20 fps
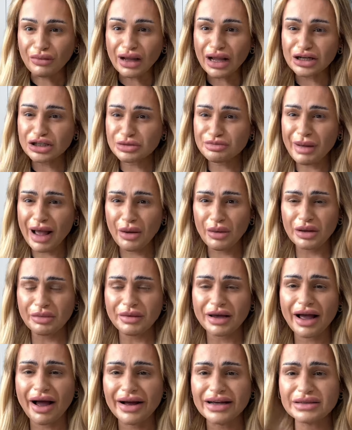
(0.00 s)
just bear with
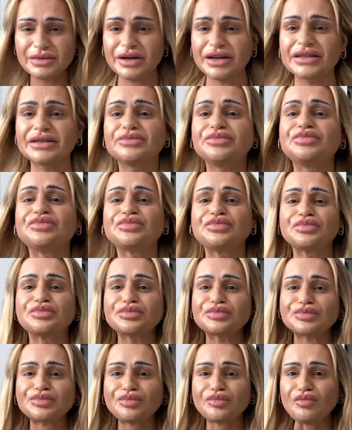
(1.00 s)
me, guys, because
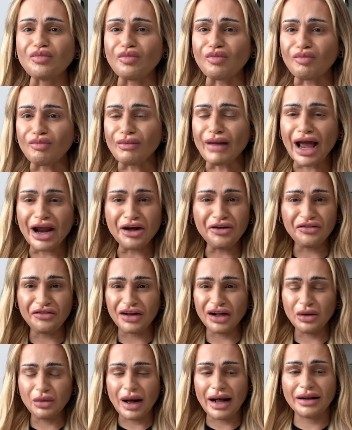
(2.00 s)
I don't
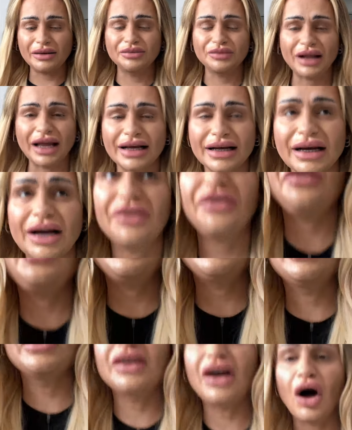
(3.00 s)
feel well. Like, I
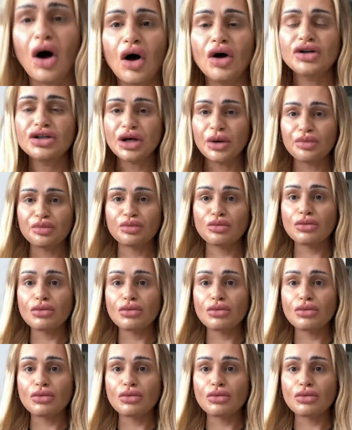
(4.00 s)
feel odd.